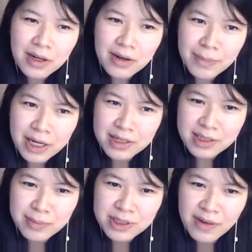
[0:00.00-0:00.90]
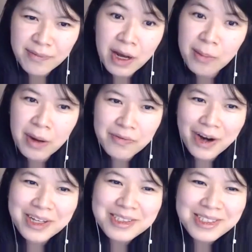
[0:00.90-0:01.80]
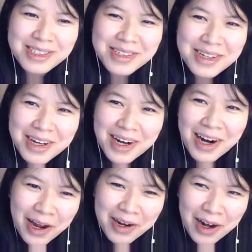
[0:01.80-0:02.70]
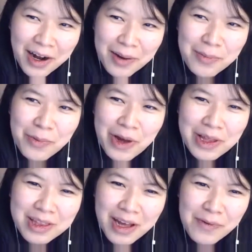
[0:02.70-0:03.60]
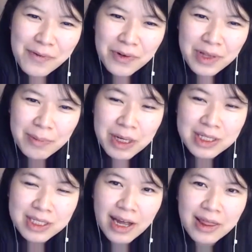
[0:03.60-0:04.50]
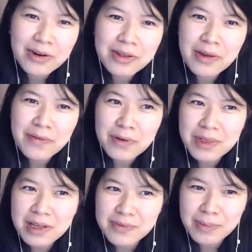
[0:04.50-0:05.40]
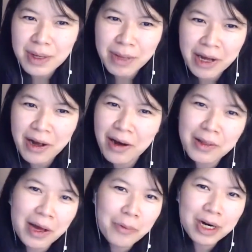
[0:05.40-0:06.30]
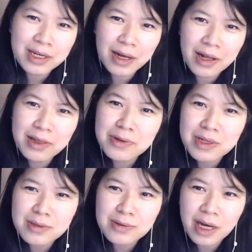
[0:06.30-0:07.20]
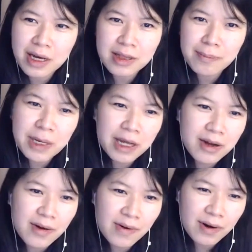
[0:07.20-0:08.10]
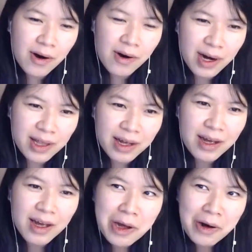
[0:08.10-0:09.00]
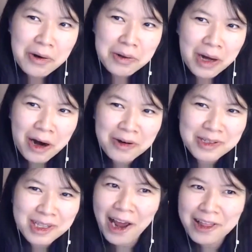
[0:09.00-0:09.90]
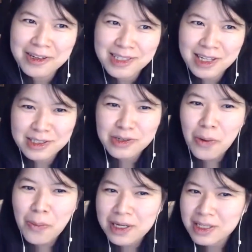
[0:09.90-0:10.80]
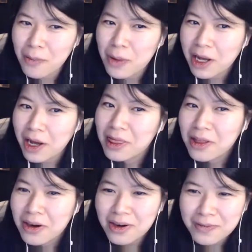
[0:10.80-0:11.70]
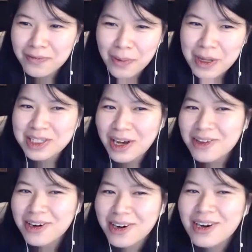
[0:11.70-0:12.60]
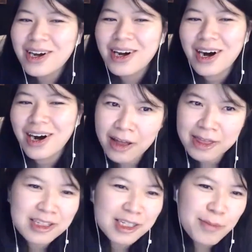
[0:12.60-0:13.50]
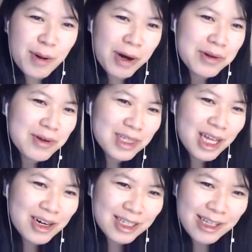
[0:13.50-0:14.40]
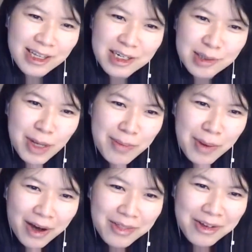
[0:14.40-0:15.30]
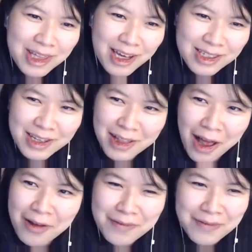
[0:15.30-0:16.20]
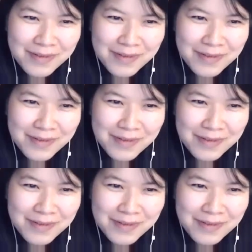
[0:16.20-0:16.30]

a lot of my customers have become my friends and i'm really thankful for that because i learned different things from them like like what i alluded to like in the beginning of our call right like we all are islands there's so much that we can learn from each other mm-hmm I teach them about newsletters, they teach me about other things in life.